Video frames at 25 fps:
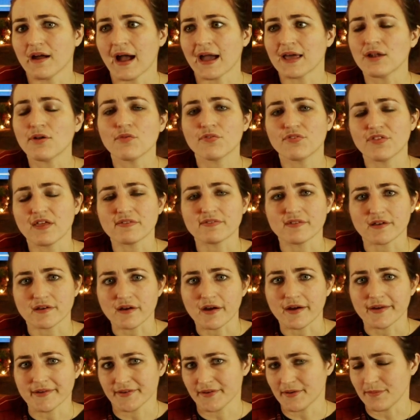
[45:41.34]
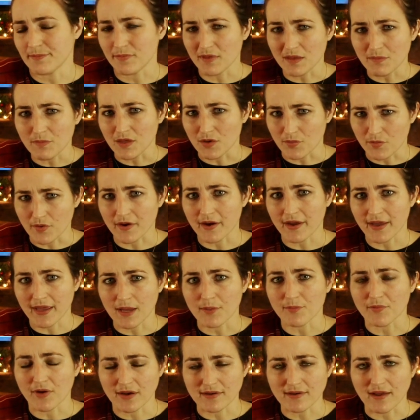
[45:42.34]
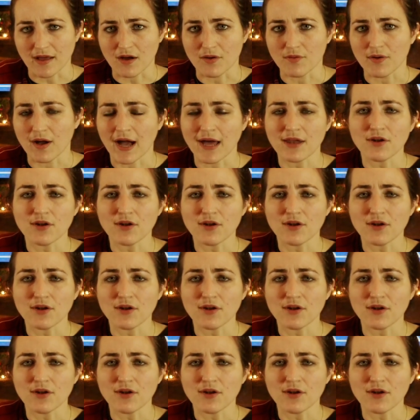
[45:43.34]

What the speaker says: I don't think that God could meet me where I am right now.